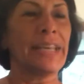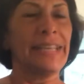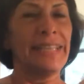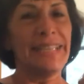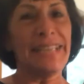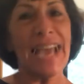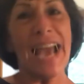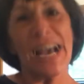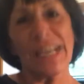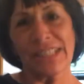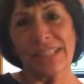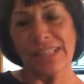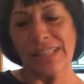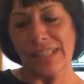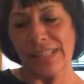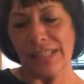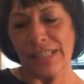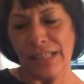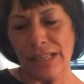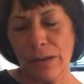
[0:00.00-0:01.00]

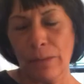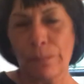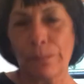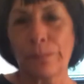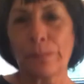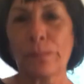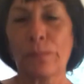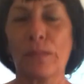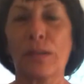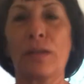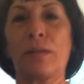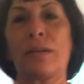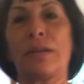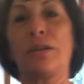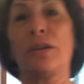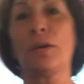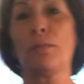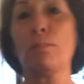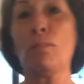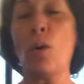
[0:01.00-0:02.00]
Yes!
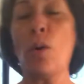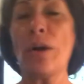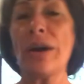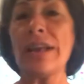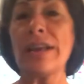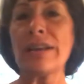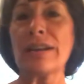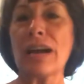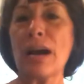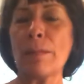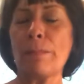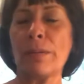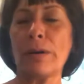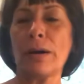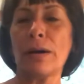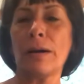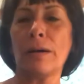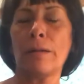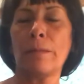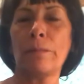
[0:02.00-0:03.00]
Your morning cup
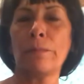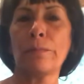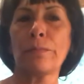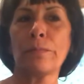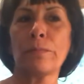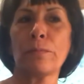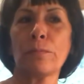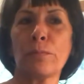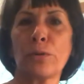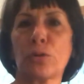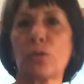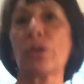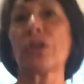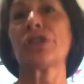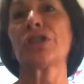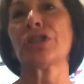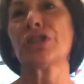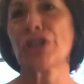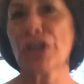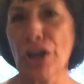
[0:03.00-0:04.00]
of
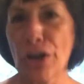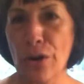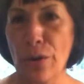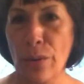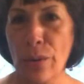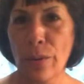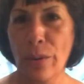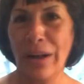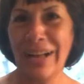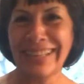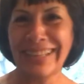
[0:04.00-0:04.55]
Patricia Joe.